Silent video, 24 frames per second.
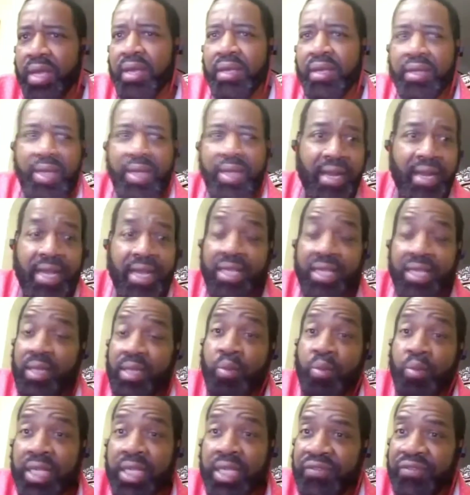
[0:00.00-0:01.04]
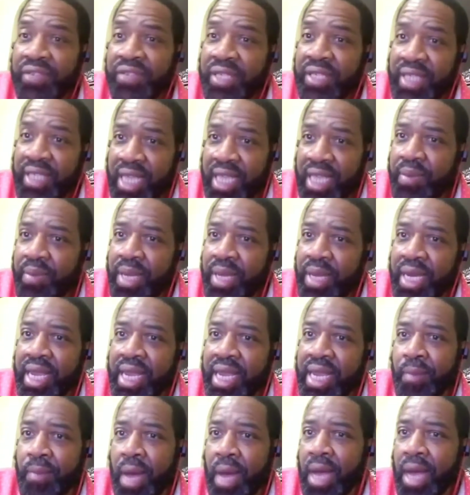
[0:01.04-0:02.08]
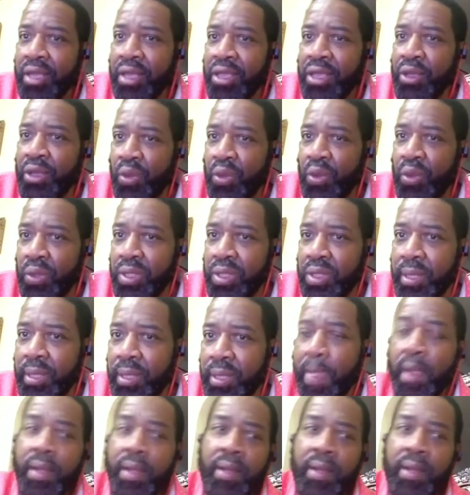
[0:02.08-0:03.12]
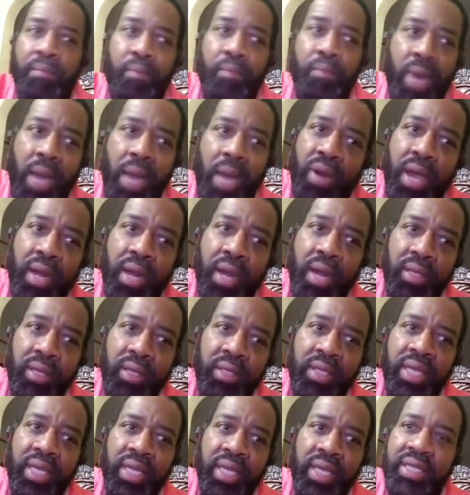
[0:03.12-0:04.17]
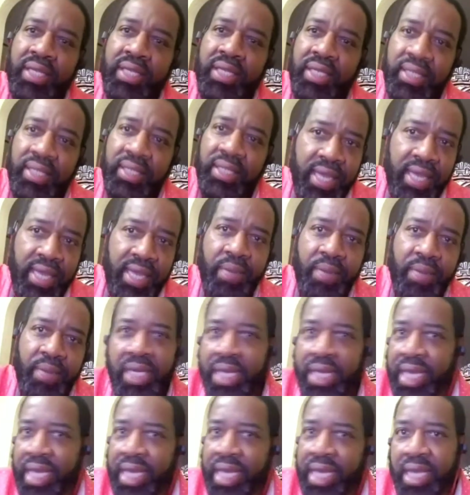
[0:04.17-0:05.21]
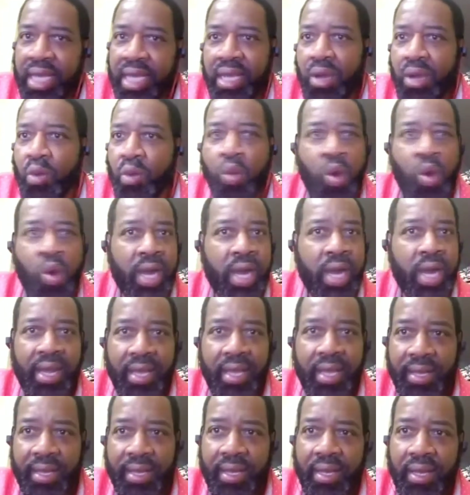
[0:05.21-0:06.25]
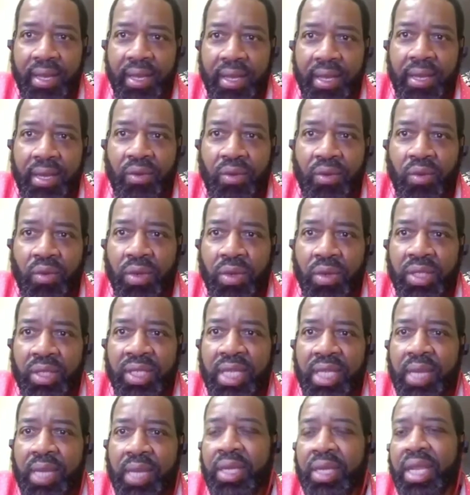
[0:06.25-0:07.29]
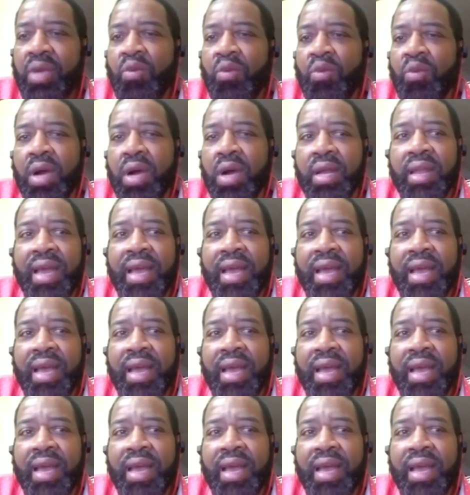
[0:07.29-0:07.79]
like there's a bunch of CBD molecules. My product is CBD1. CBD1